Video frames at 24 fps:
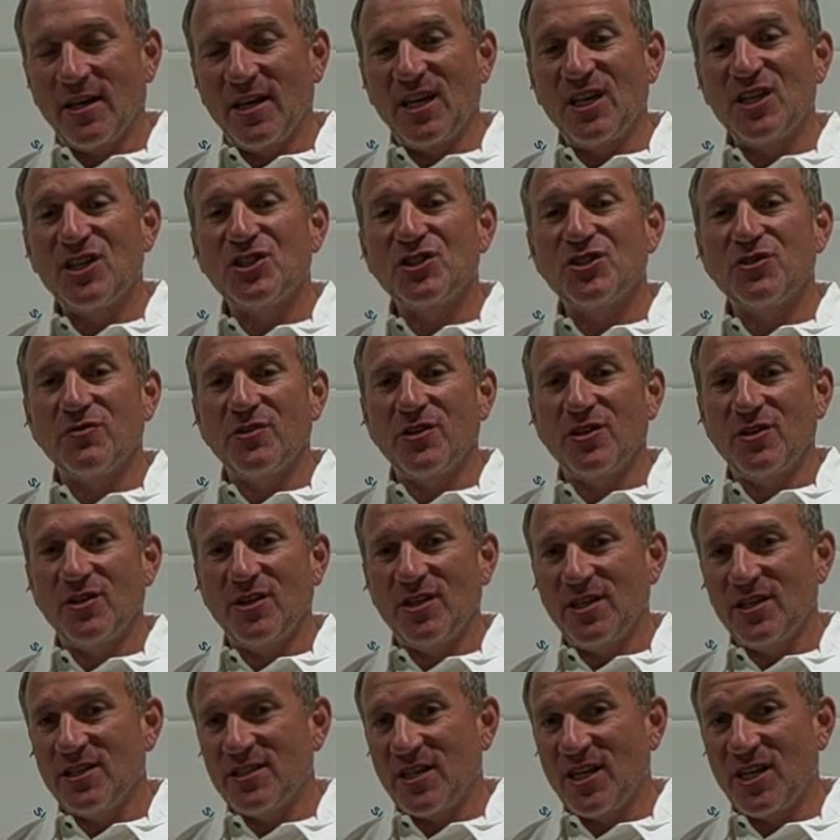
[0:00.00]
industry
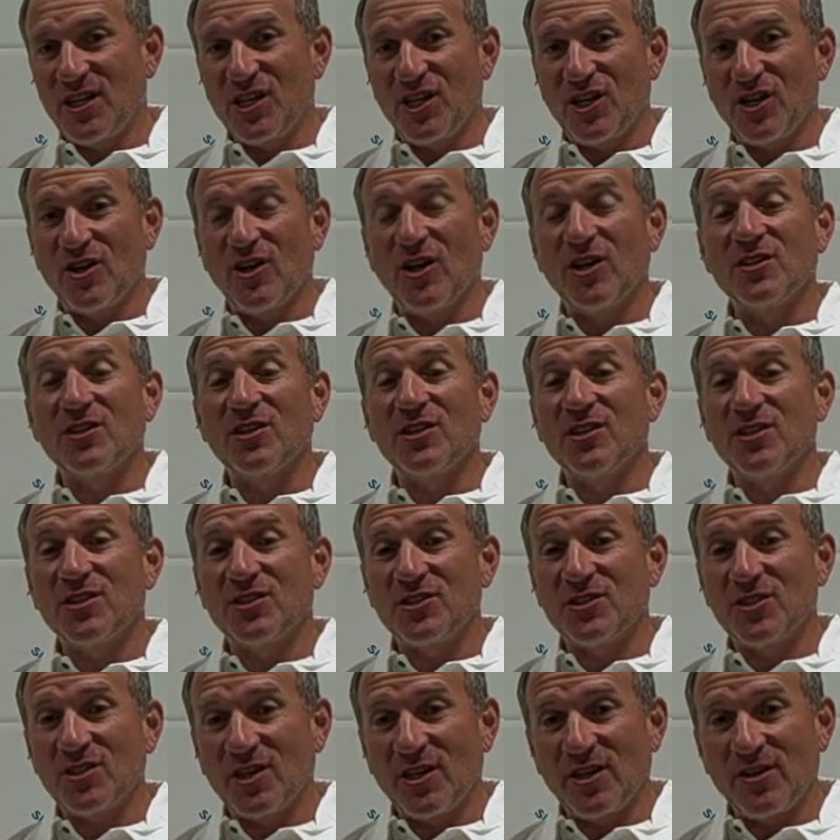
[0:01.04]
unique 10-year
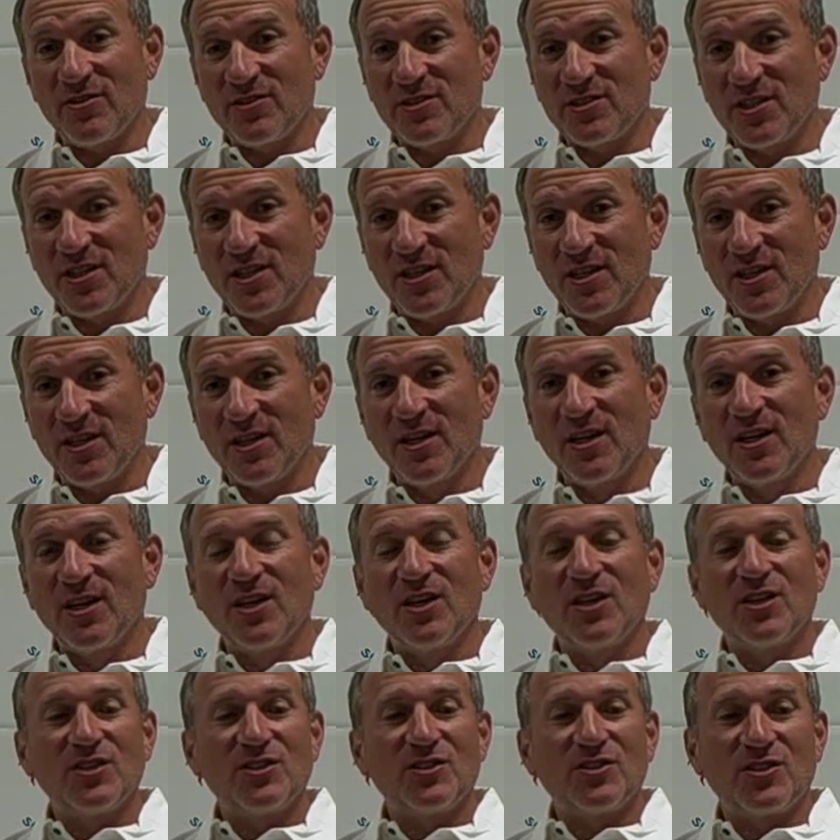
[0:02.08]
unconditional guarantee.
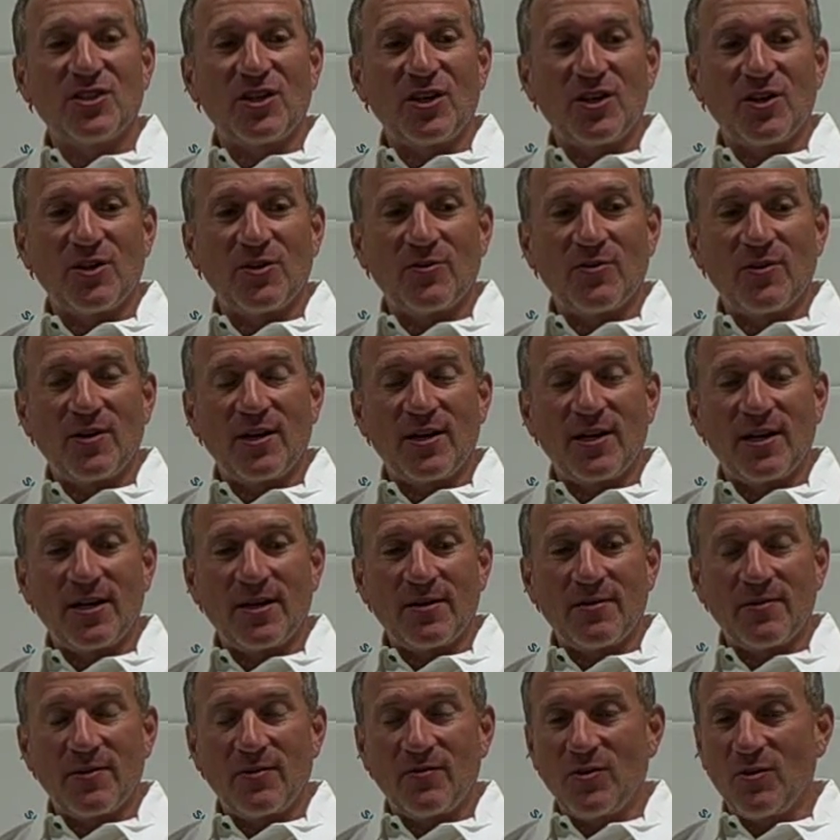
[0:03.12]
So
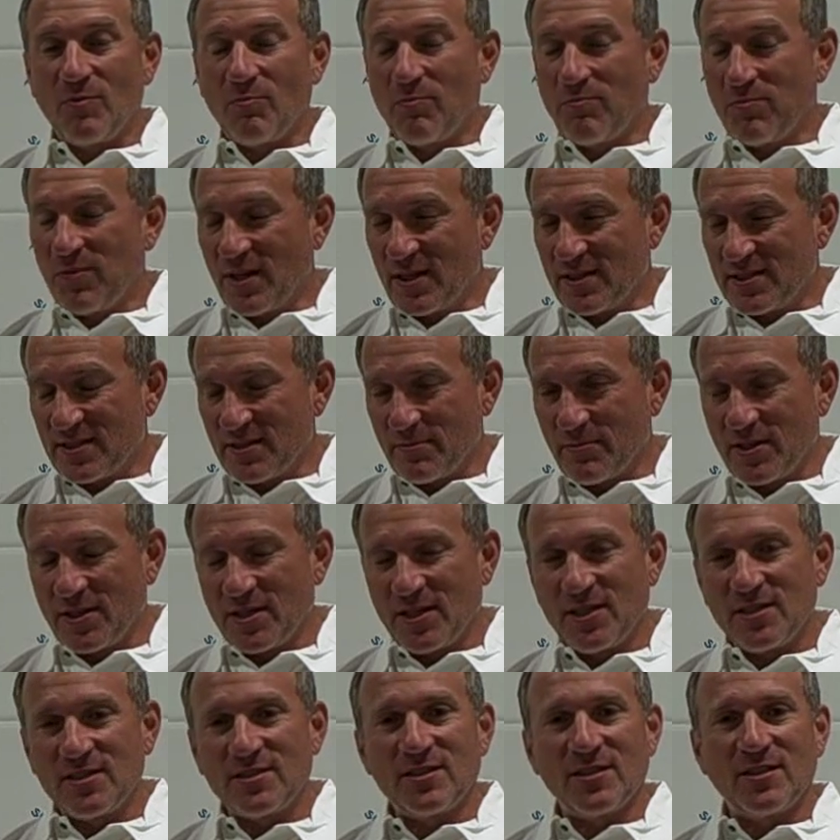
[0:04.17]
if you get some of
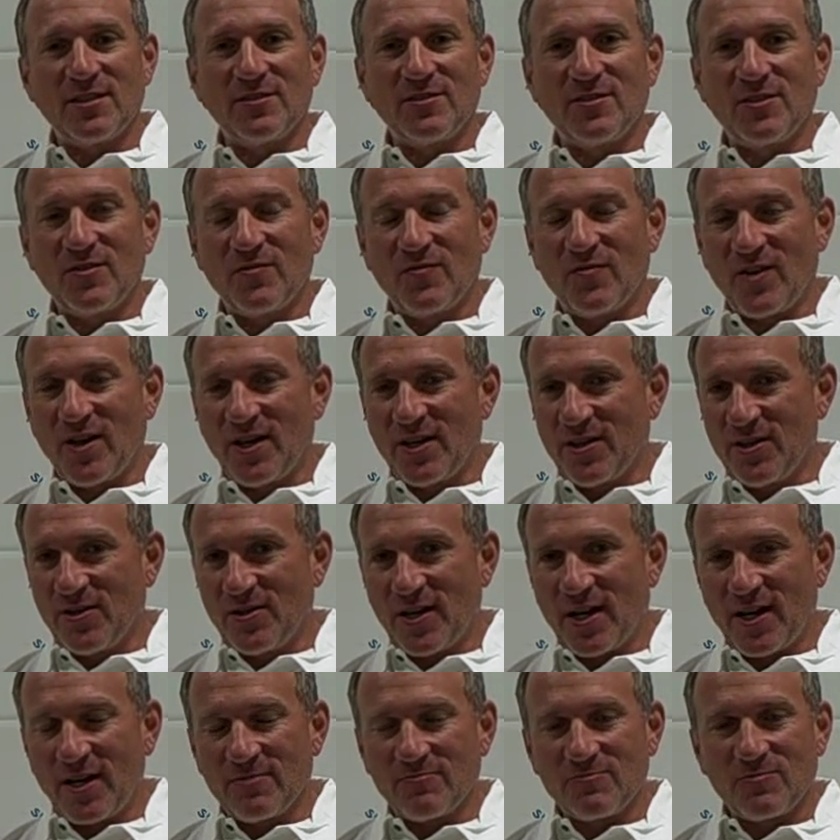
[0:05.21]
these and you find they're
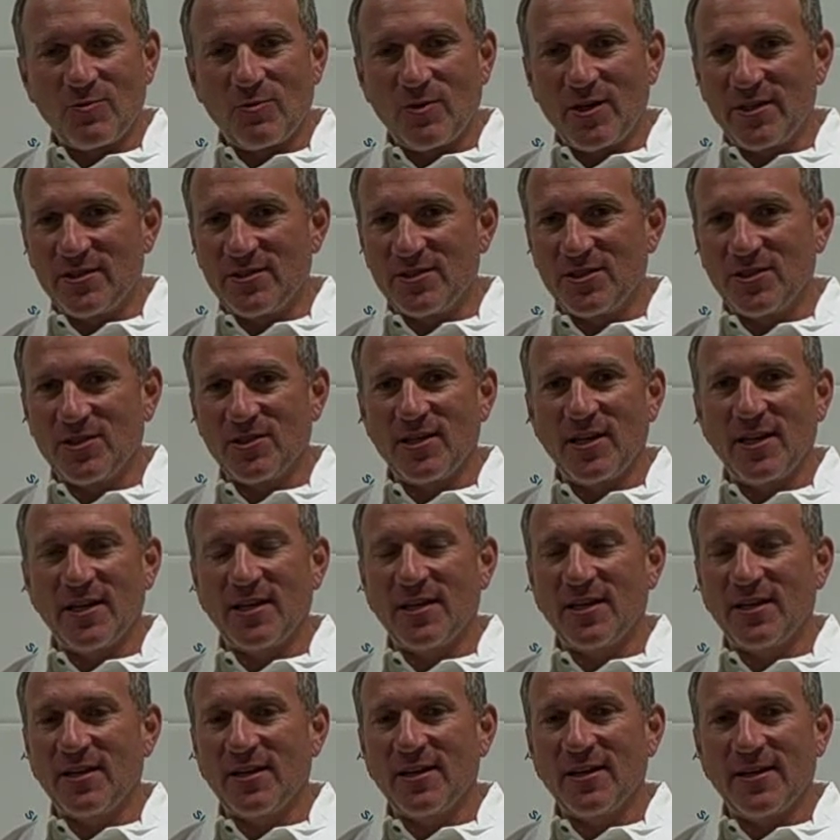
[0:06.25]
not quite to your
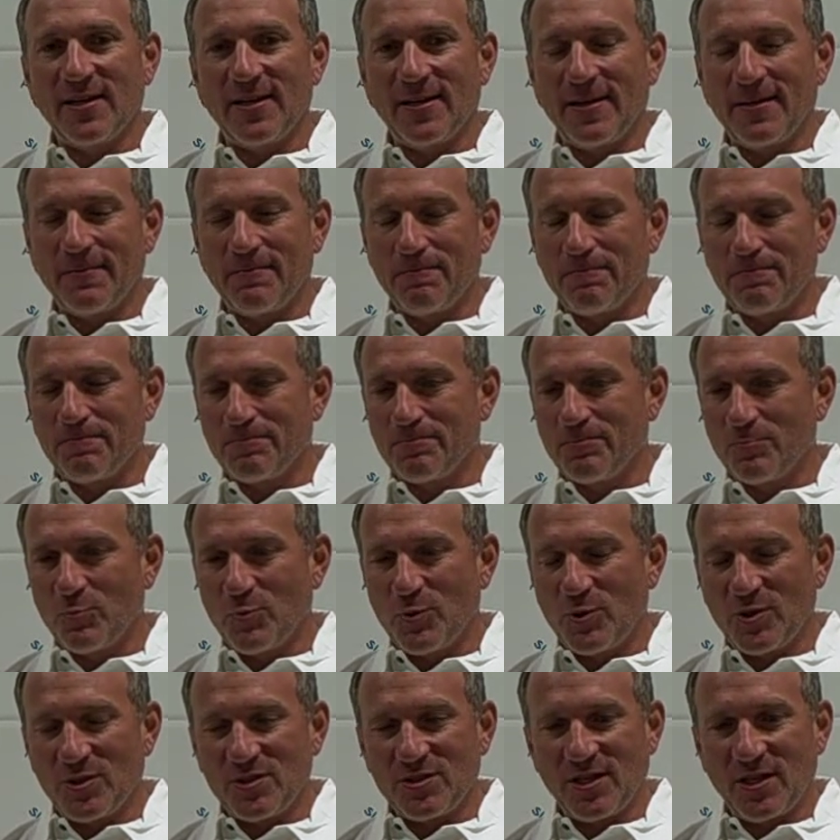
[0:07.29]
liking,
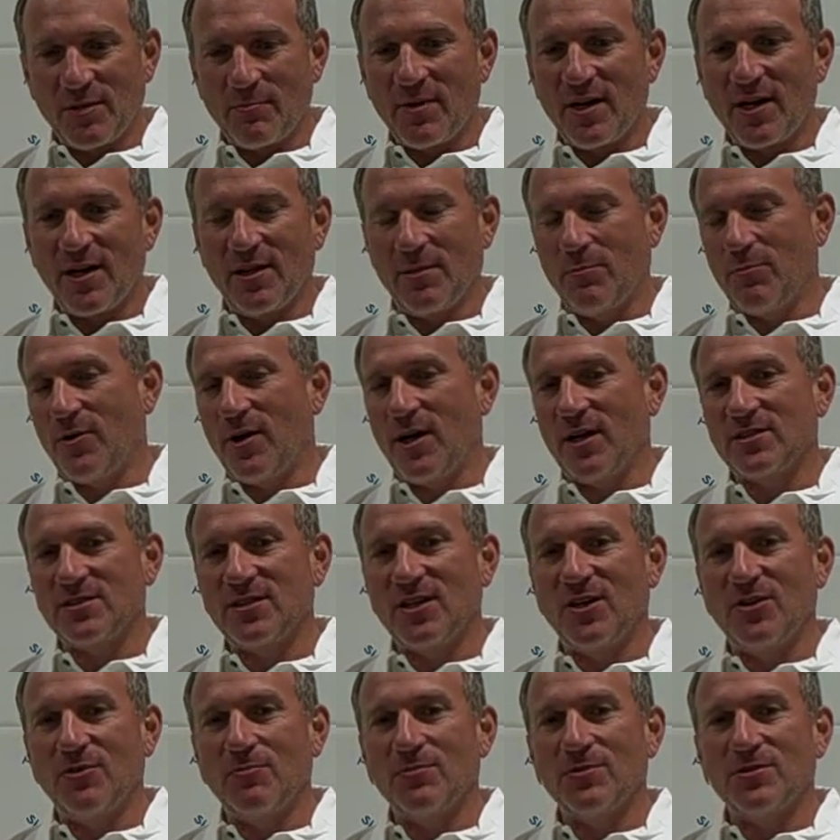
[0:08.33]
we stand behind the product
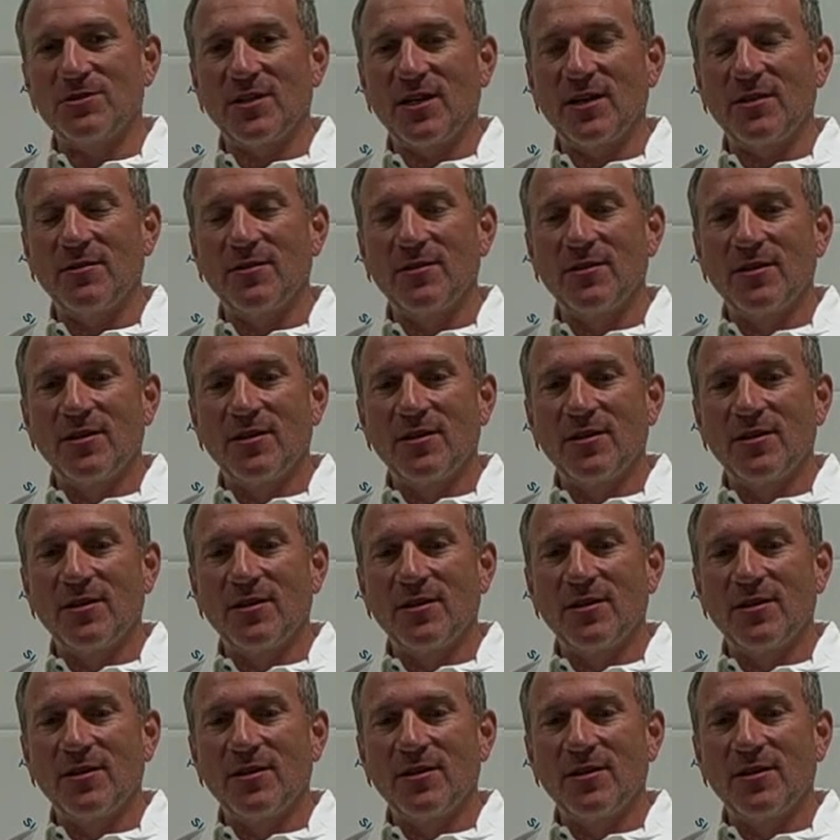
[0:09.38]
100%.